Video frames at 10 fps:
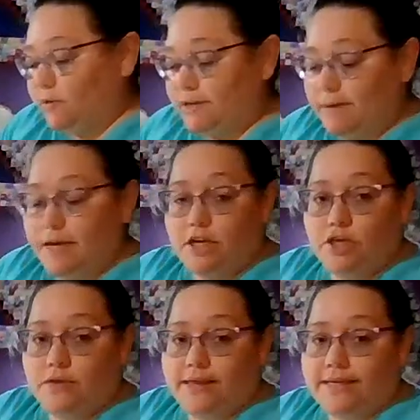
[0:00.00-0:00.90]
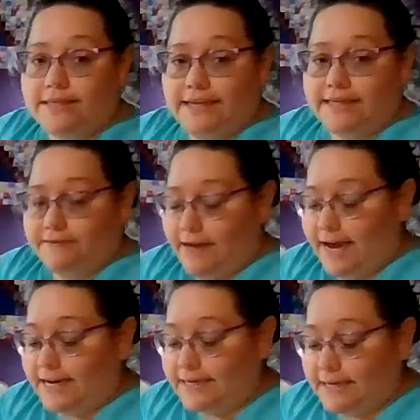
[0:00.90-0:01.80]
So like making sure that this lays
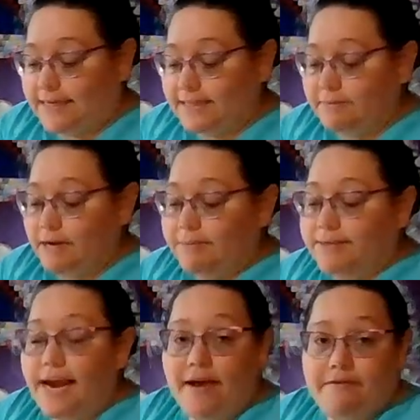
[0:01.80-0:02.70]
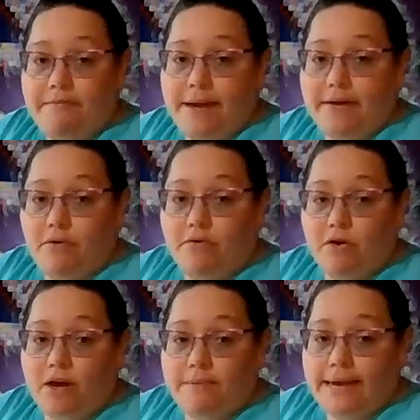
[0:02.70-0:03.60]
flat, because sometimes they have bent
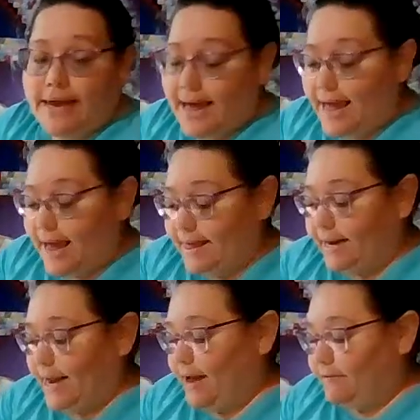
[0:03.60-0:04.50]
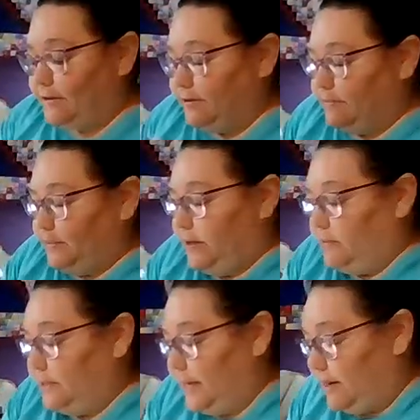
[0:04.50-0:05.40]
over on me, and then I have to,
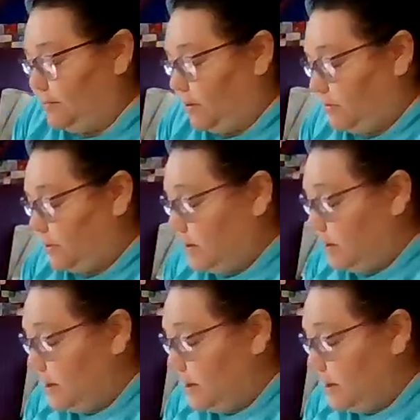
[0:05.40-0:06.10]
take it apart.